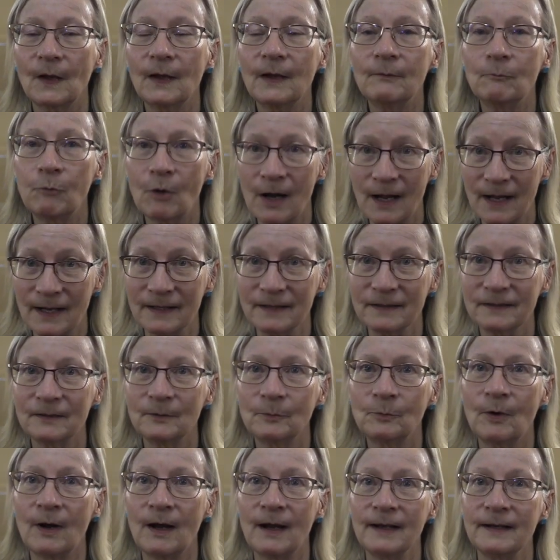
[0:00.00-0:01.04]

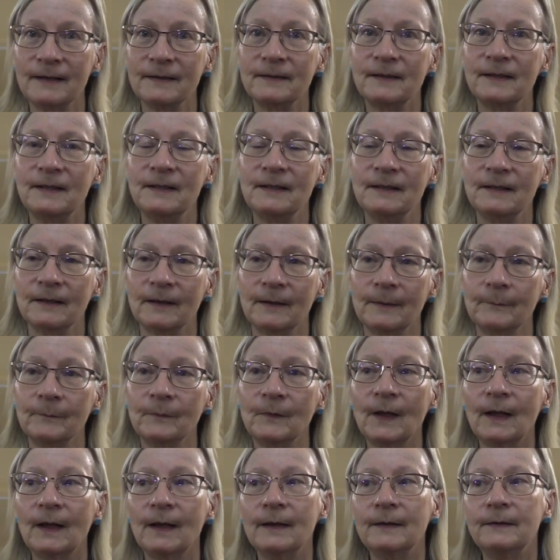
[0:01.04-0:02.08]
Right. The
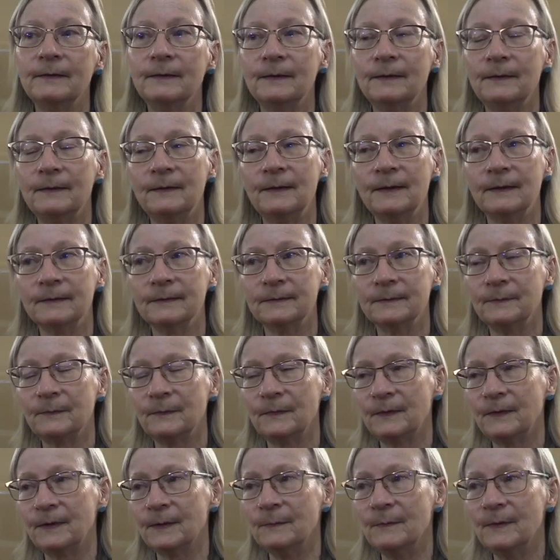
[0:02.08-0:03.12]

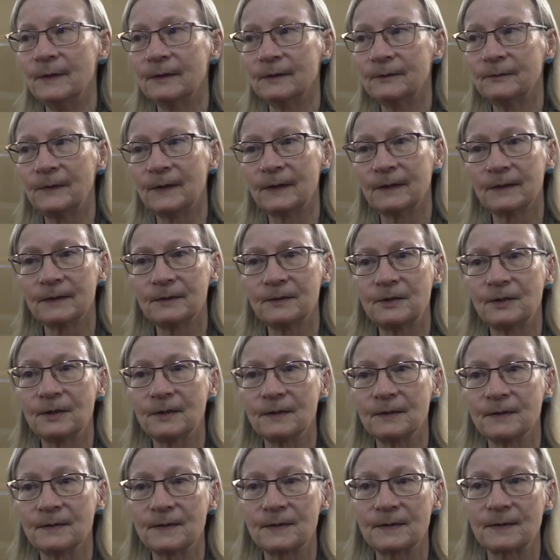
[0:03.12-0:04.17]
mill
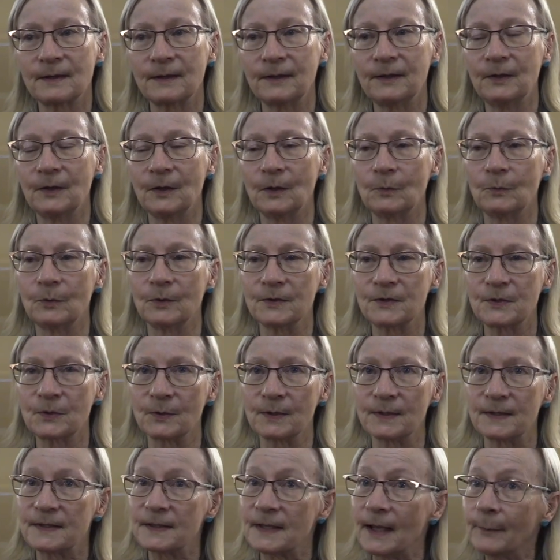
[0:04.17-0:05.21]
villages, you know, were
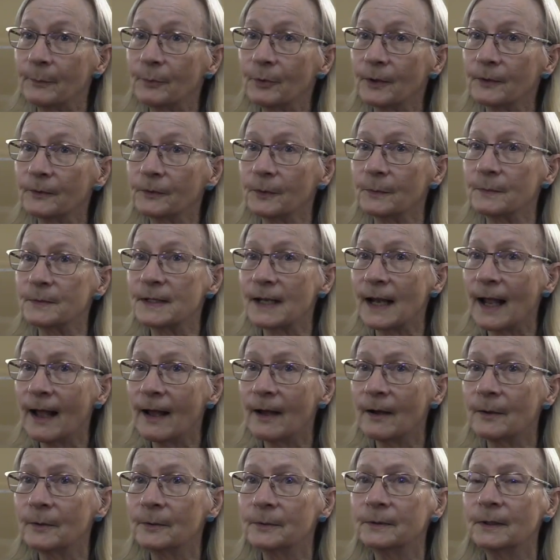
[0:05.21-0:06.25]
sort of separate from
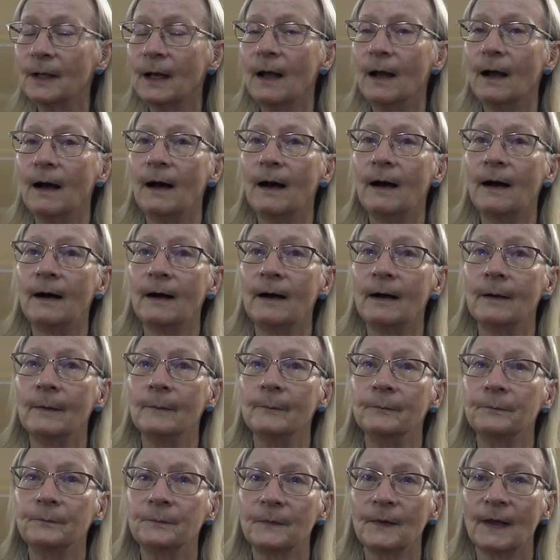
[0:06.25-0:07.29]
town,
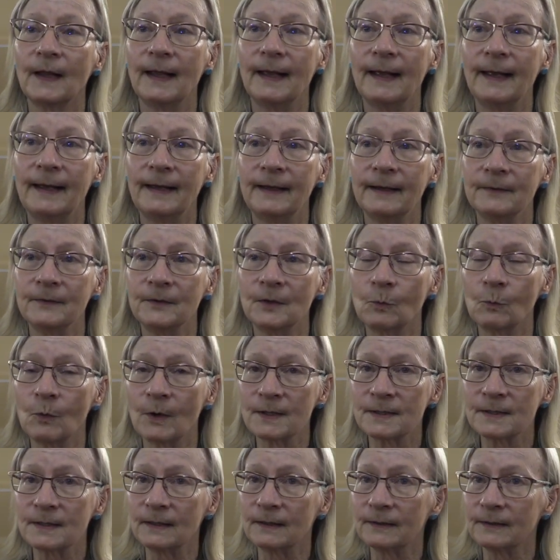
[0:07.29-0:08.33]
and there
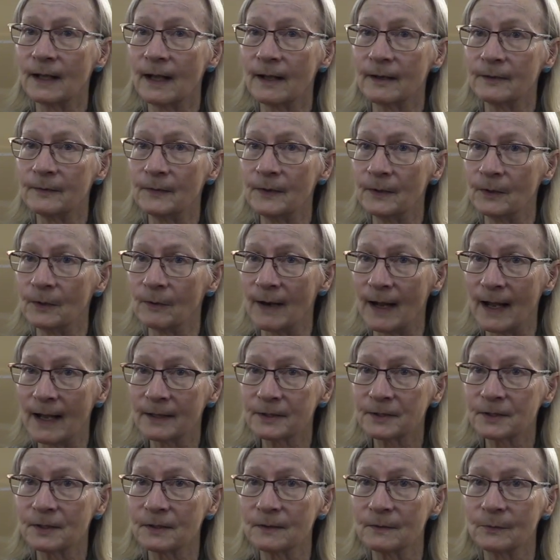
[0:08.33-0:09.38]
wasn't a lot of
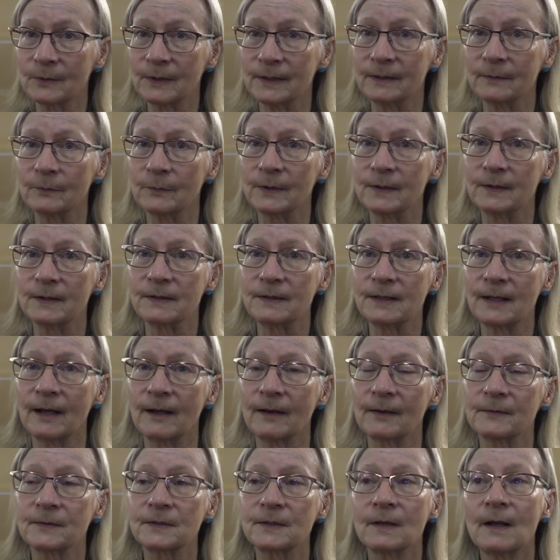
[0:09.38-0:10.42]
interaction with the
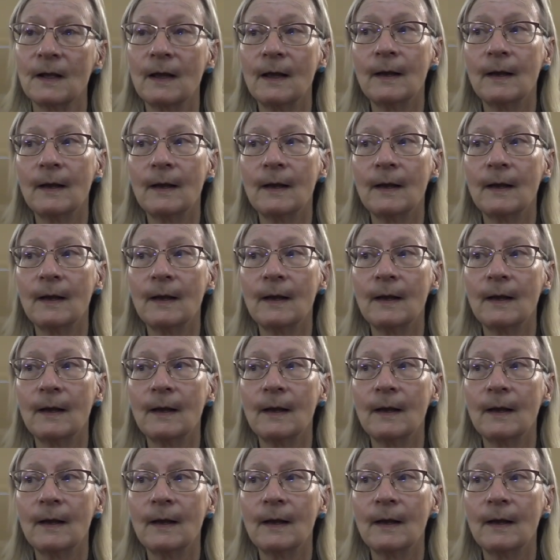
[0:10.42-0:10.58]
towns.